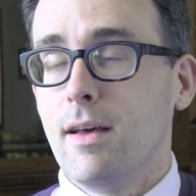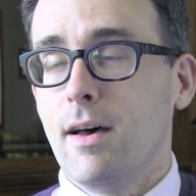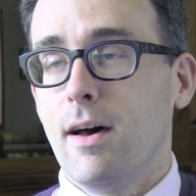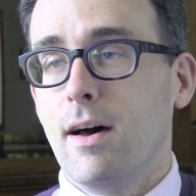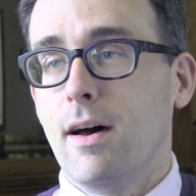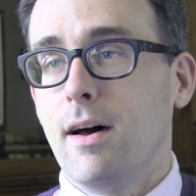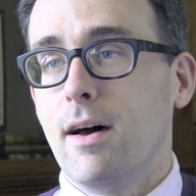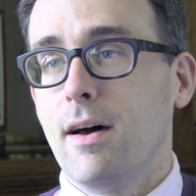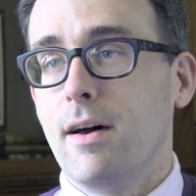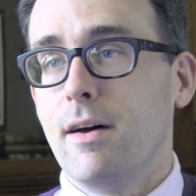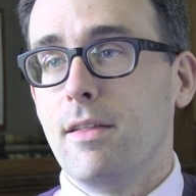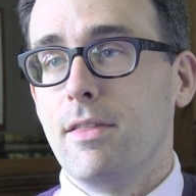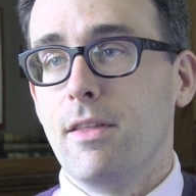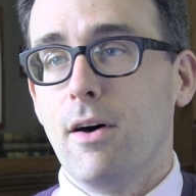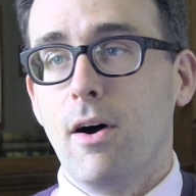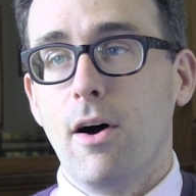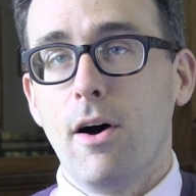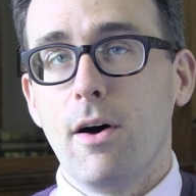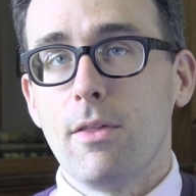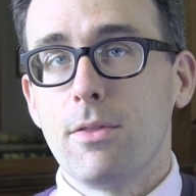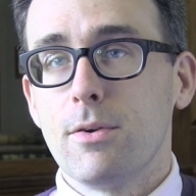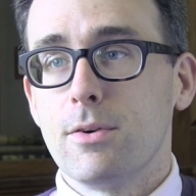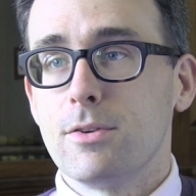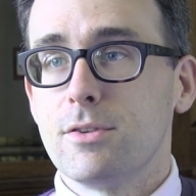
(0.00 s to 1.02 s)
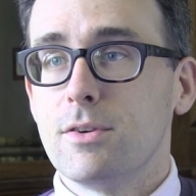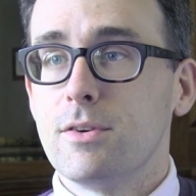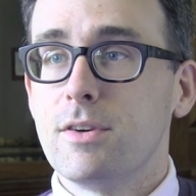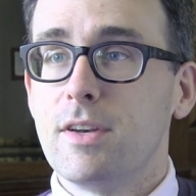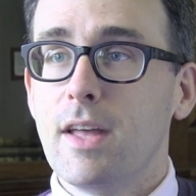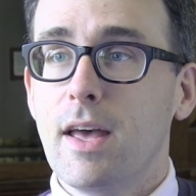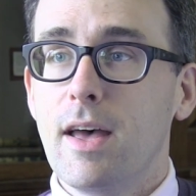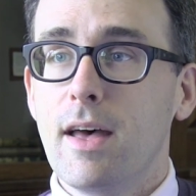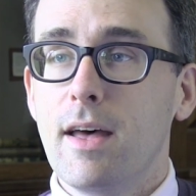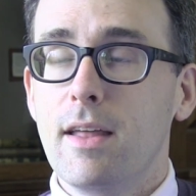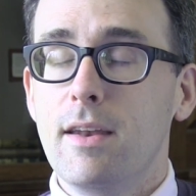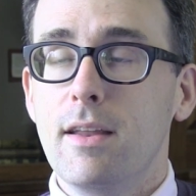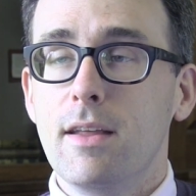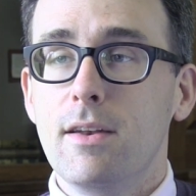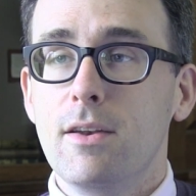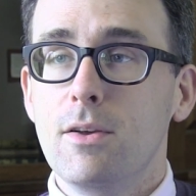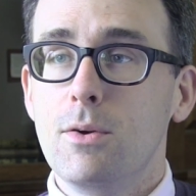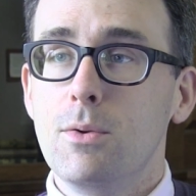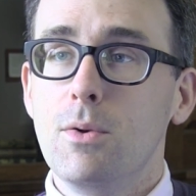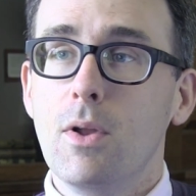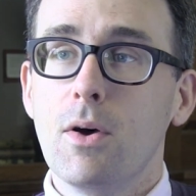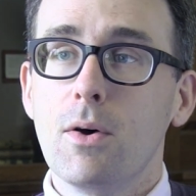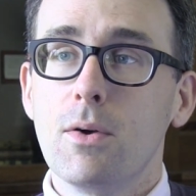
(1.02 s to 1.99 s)
uh, the authors are dead and
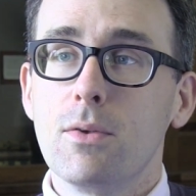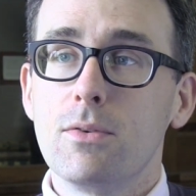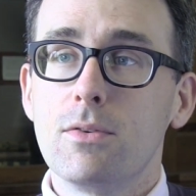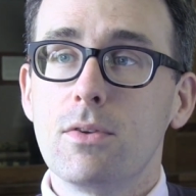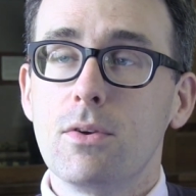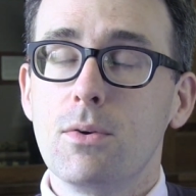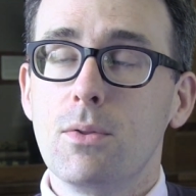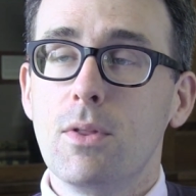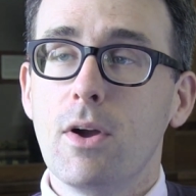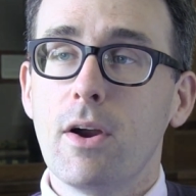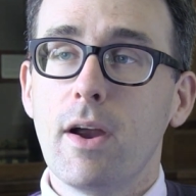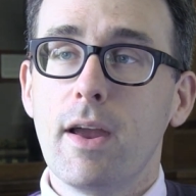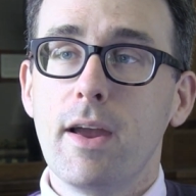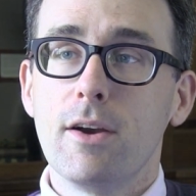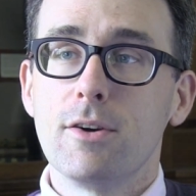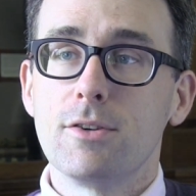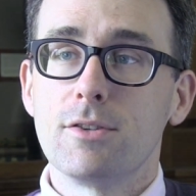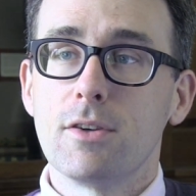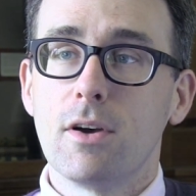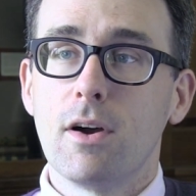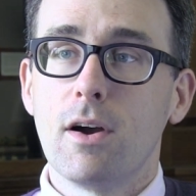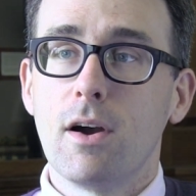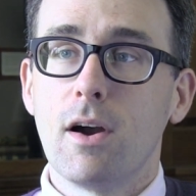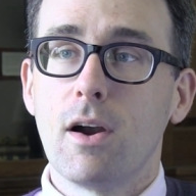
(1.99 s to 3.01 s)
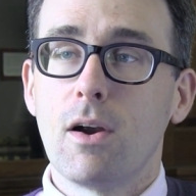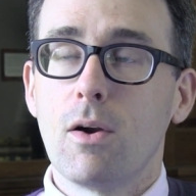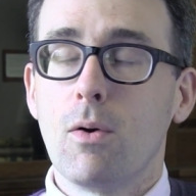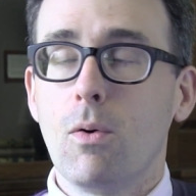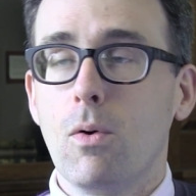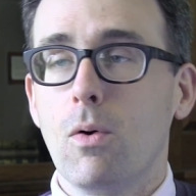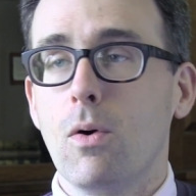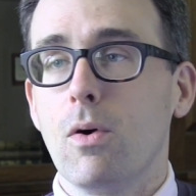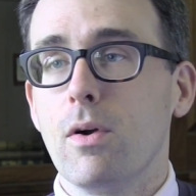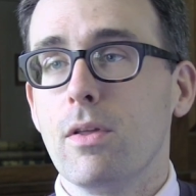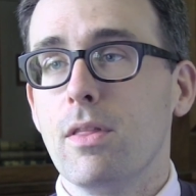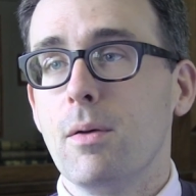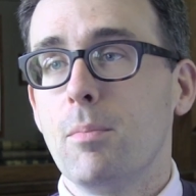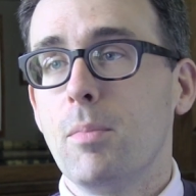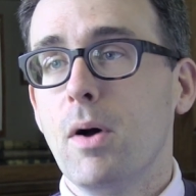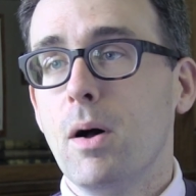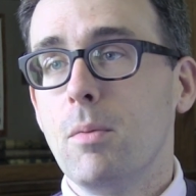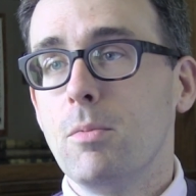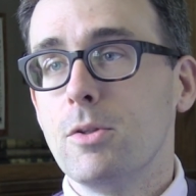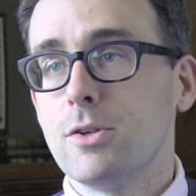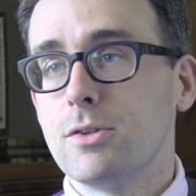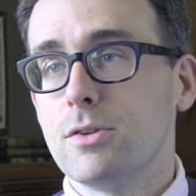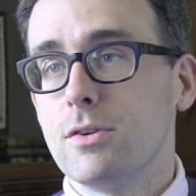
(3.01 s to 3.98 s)
who knows who their heirs are, or the
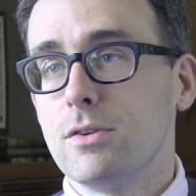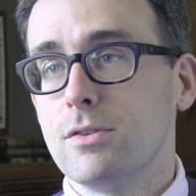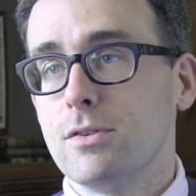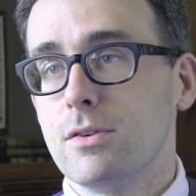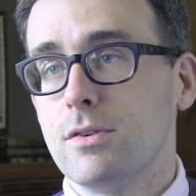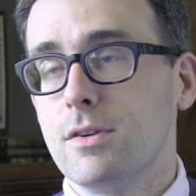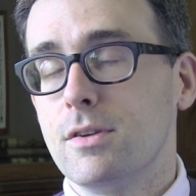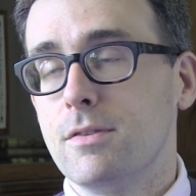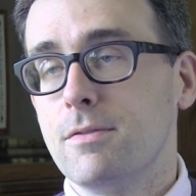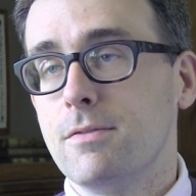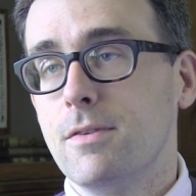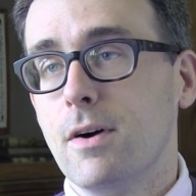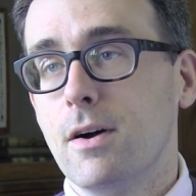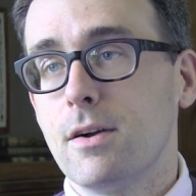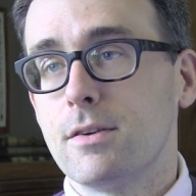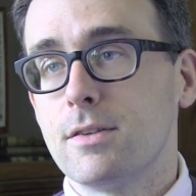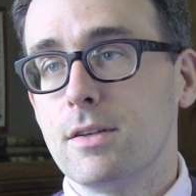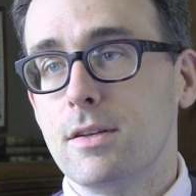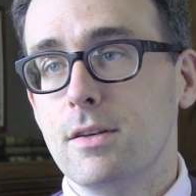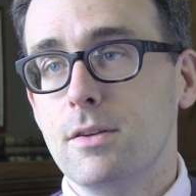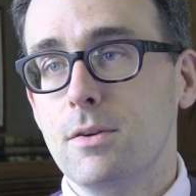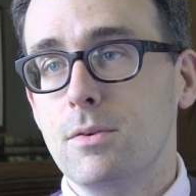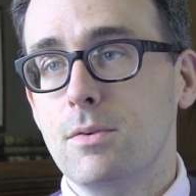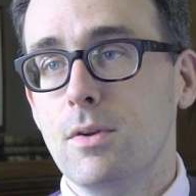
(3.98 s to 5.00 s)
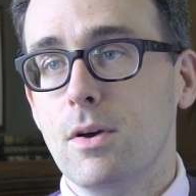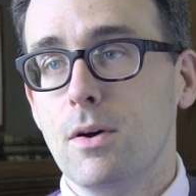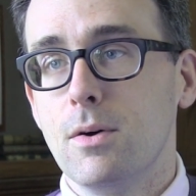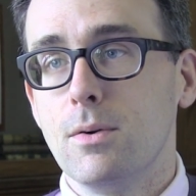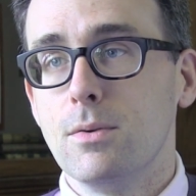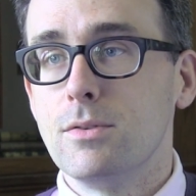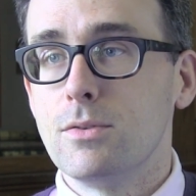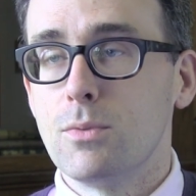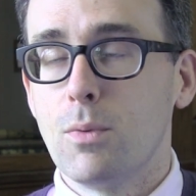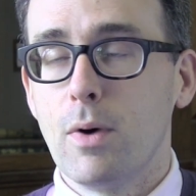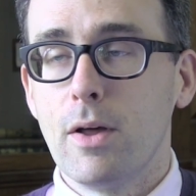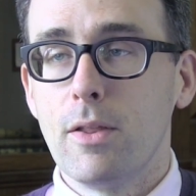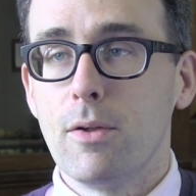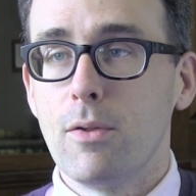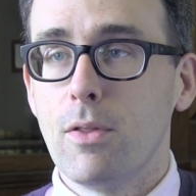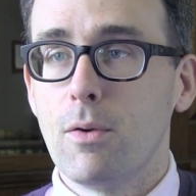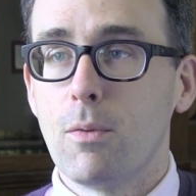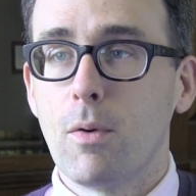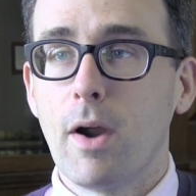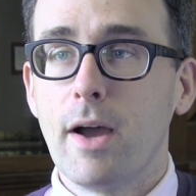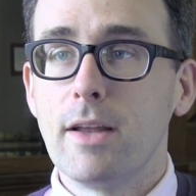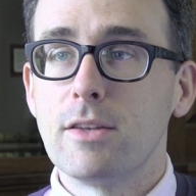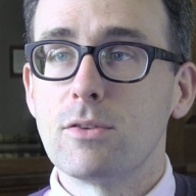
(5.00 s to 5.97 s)
publishers are defunct and who knows whether
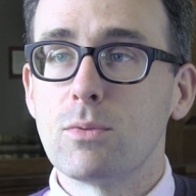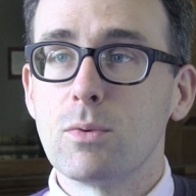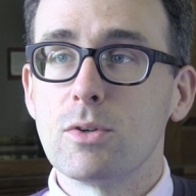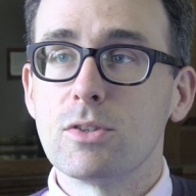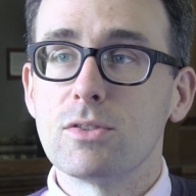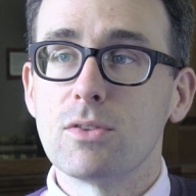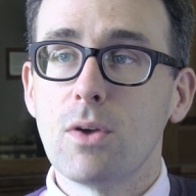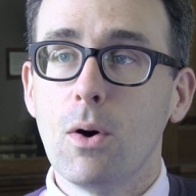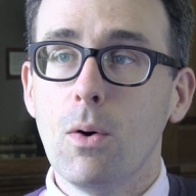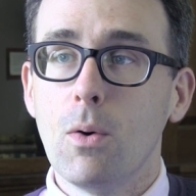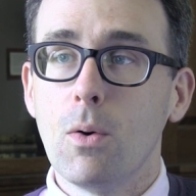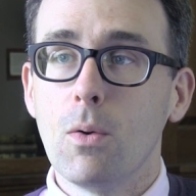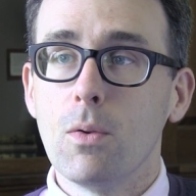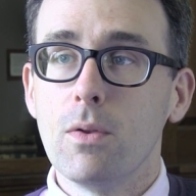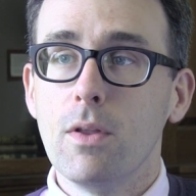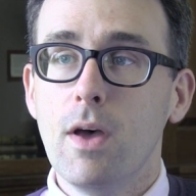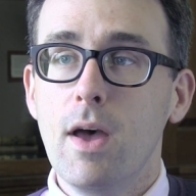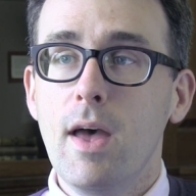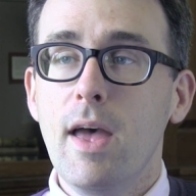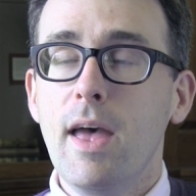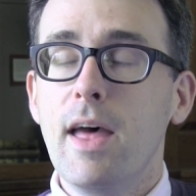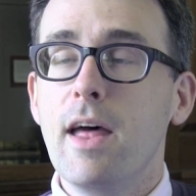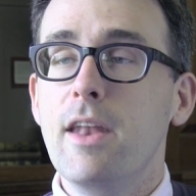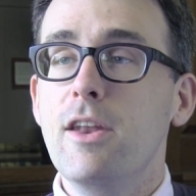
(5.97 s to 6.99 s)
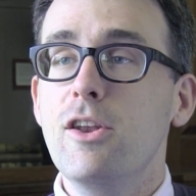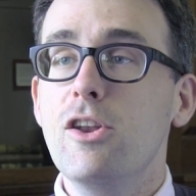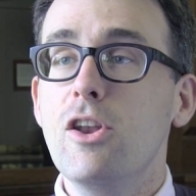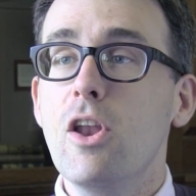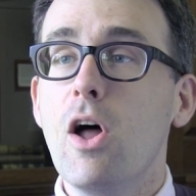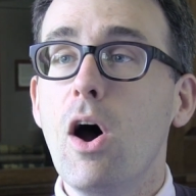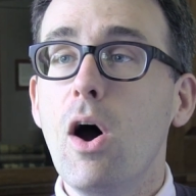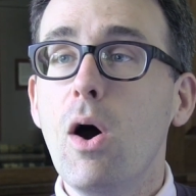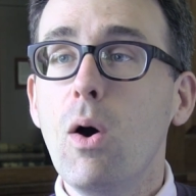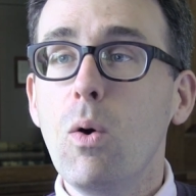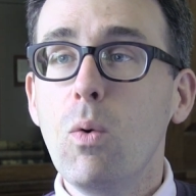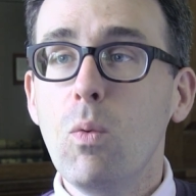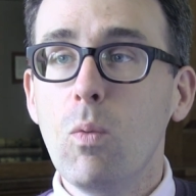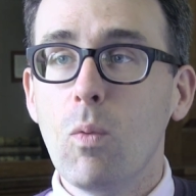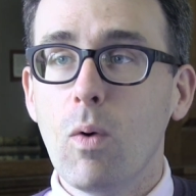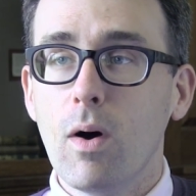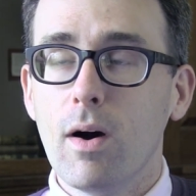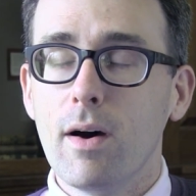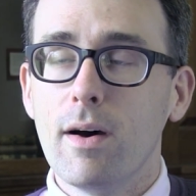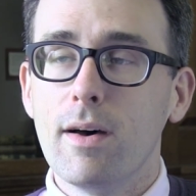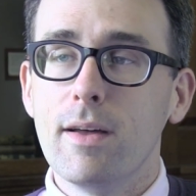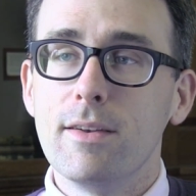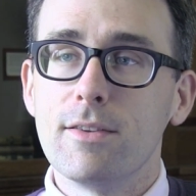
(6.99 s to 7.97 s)
the rights were sold. No
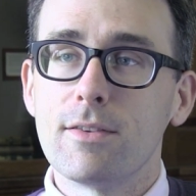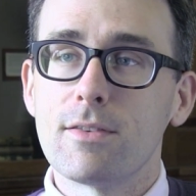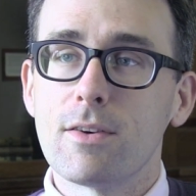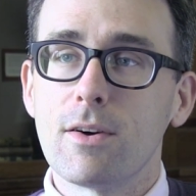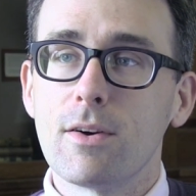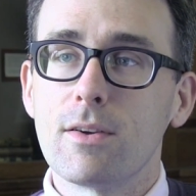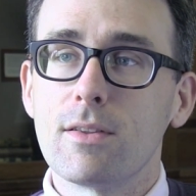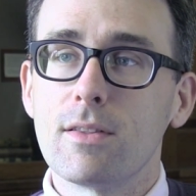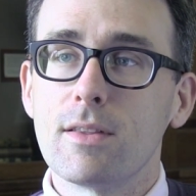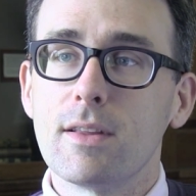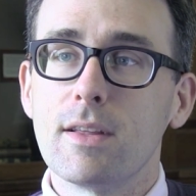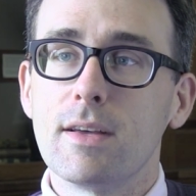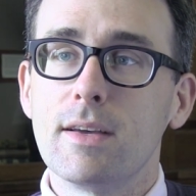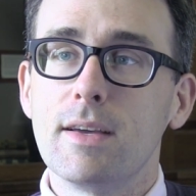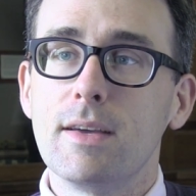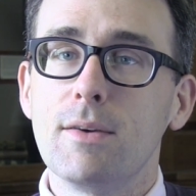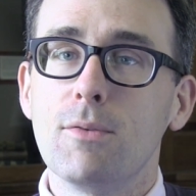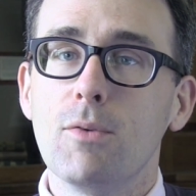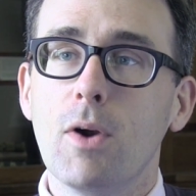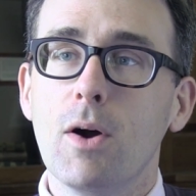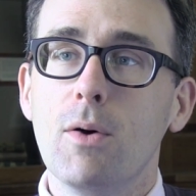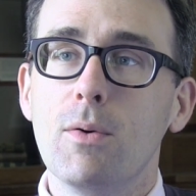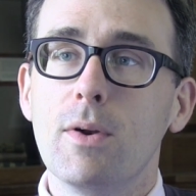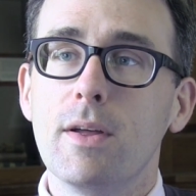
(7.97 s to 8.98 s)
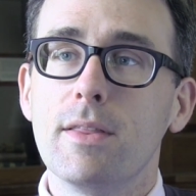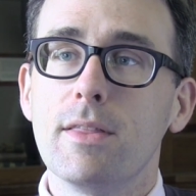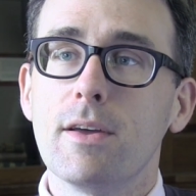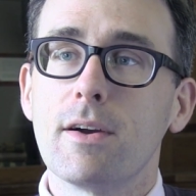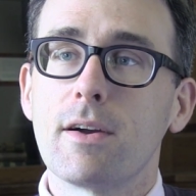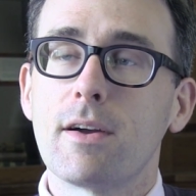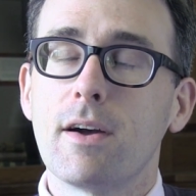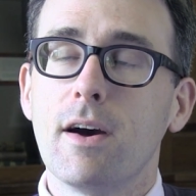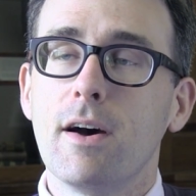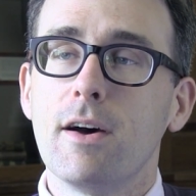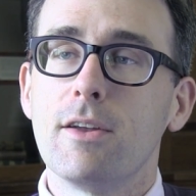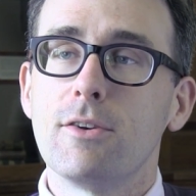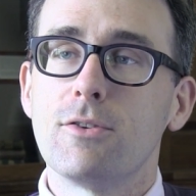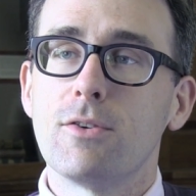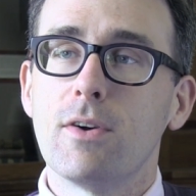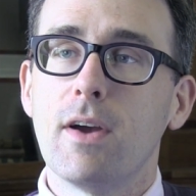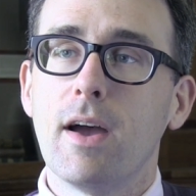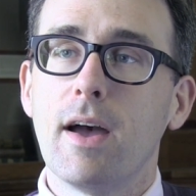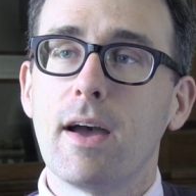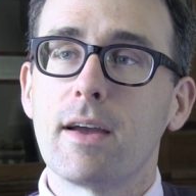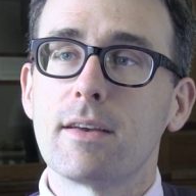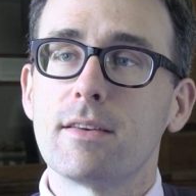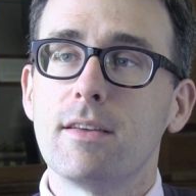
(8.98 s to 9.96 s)
one certainly wrote in their
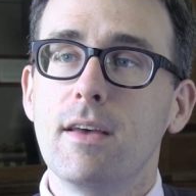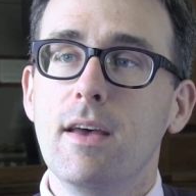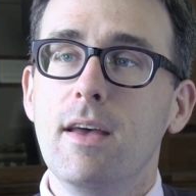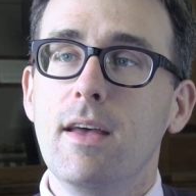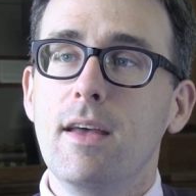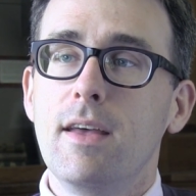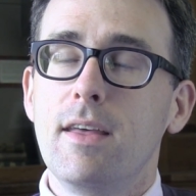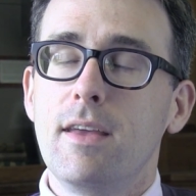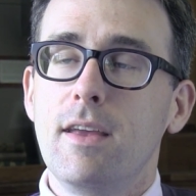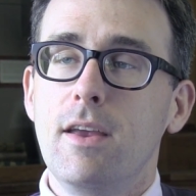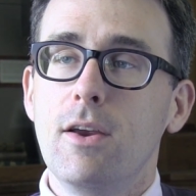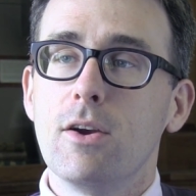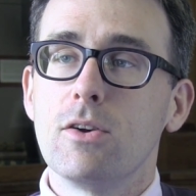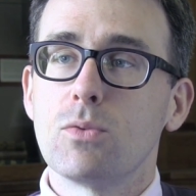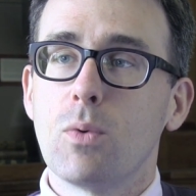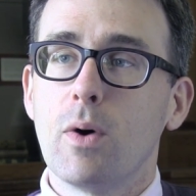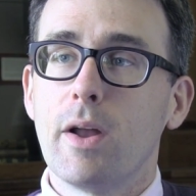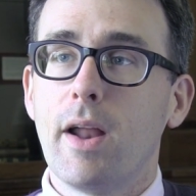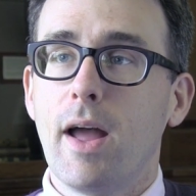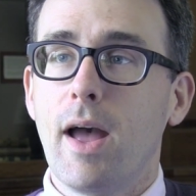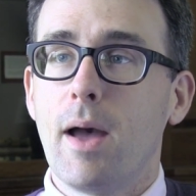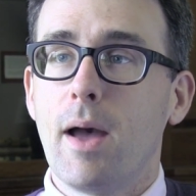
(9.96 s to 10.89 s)
contract, here's what